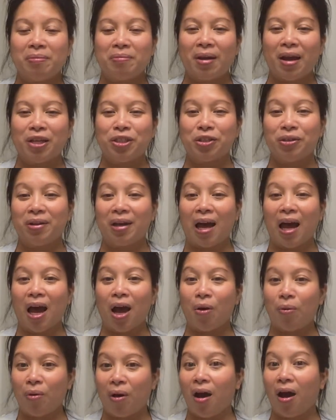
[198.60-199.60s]
imagine
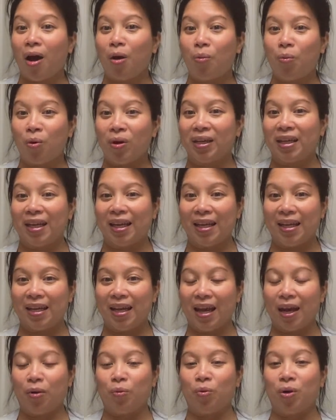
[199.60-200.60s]
how hot one can
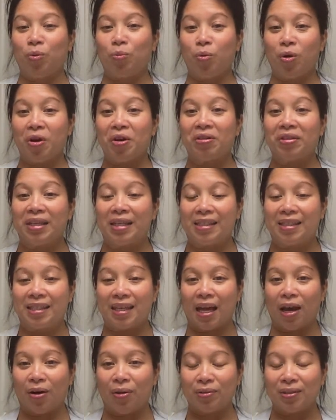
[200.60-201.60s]
get when wearing these
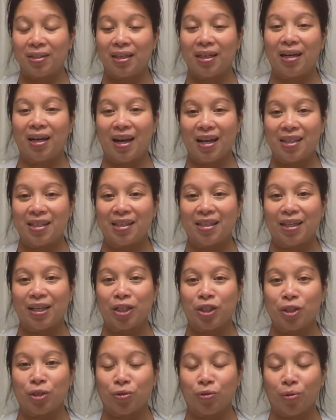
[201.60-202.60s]
gowns in an
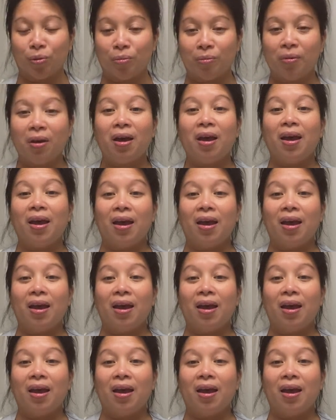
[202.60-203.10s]
isolation room.